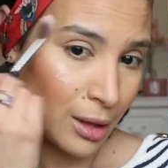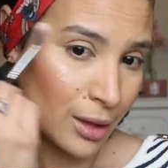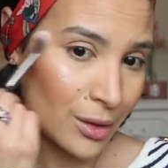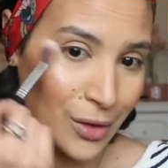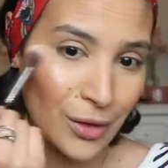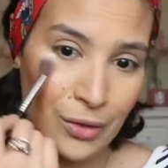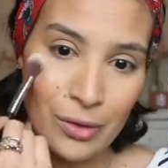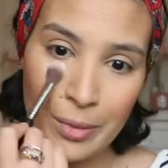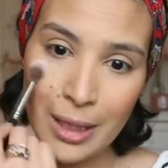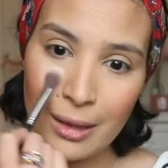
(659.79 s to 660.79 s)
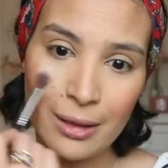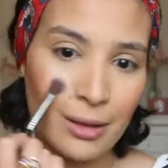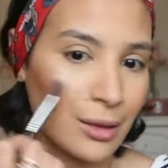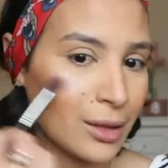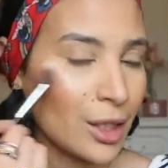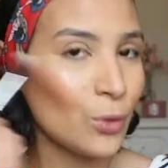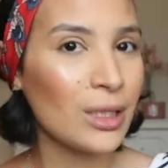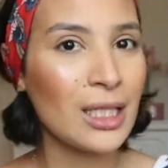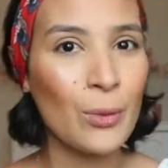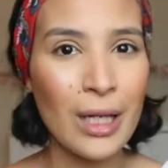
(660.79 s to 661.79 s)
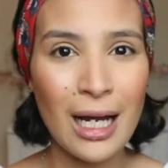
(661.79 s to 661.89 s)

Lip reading: Excuse me, did we say we